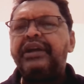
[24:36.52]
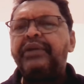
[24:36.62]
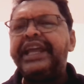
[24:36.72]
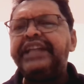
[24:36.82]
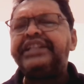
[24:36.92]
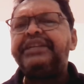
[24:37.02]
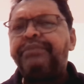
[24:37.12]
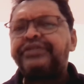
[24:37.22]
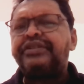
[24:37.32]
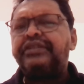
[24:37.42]

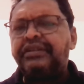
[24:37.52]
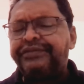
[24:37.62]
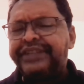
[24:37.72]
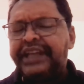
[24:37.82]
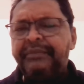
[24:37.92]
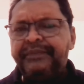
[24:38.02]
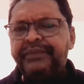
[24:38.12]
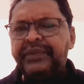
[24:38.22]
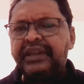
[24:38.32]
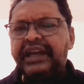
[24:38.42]
80% of
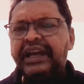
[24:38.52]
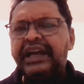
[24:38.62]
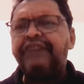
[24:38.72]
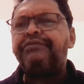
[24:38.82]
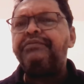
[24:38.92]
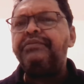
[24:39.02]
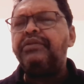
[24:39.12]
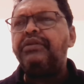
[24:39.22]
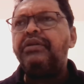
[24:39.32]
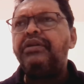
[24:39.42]
them have
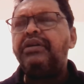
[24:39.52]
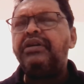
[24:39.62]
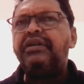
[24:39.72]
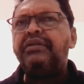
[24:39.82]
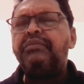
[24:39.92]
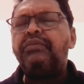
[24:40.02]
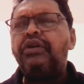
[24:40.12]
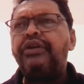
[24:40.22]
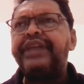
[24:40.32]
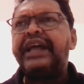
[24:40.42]

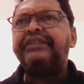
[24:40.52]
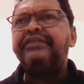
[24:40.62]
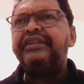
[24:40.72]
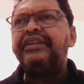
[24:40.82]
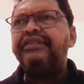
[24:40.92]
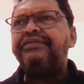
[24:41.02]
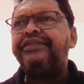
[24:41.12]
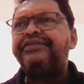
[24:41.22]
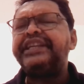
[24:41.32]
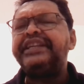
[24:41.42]
more than
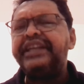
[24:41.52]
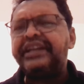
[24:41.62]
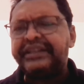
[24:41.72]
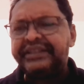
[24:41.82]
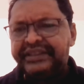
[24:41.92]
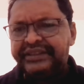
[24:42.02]
50 years.